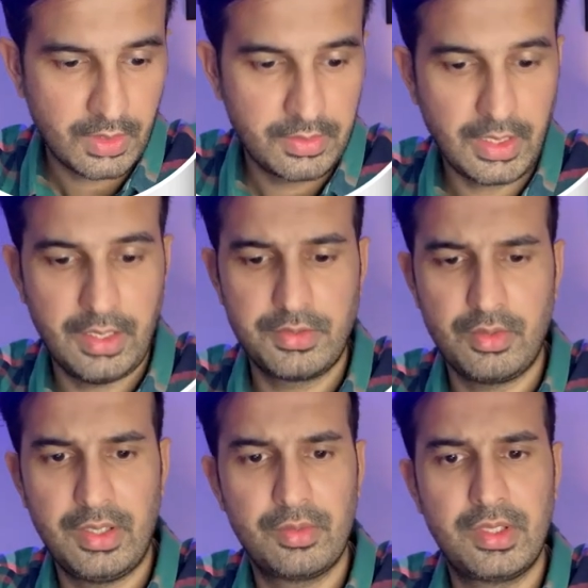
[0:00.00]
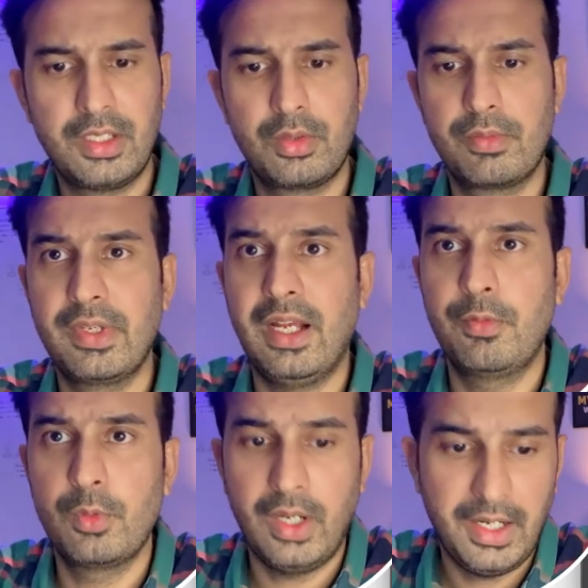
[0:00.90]
Yeah, so I don't think, you know, we
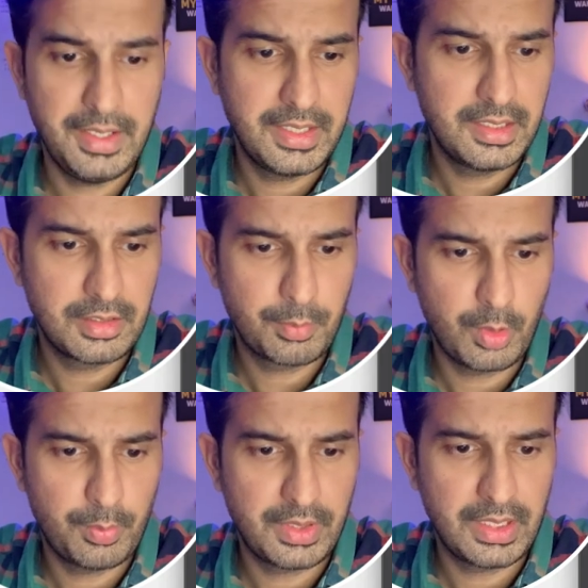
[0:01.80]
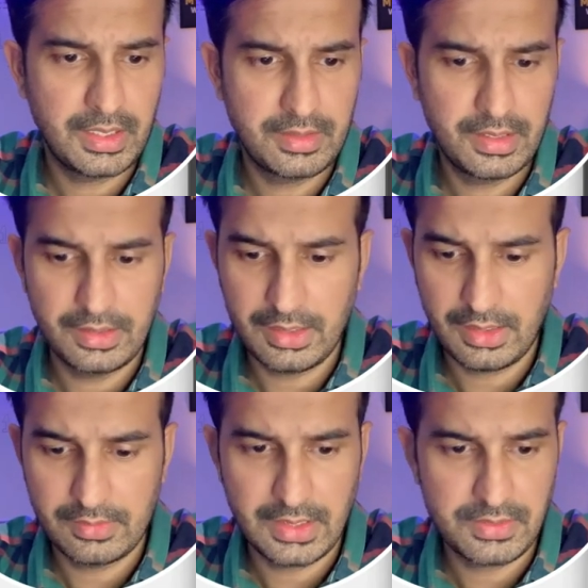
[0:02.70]
have to add any other property. I think,
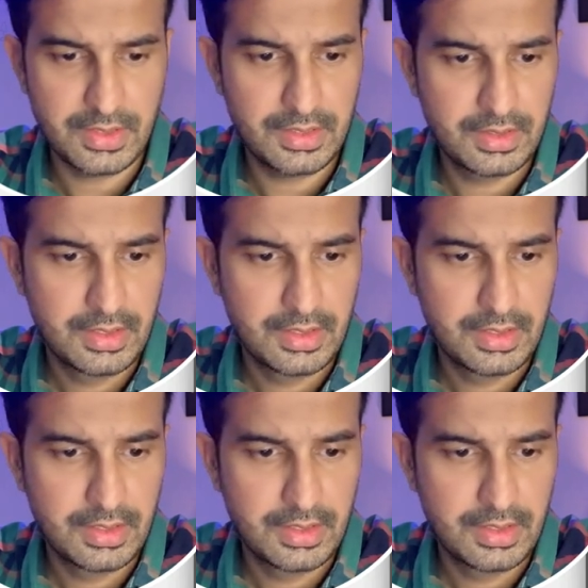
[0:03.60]
yeah, that's it.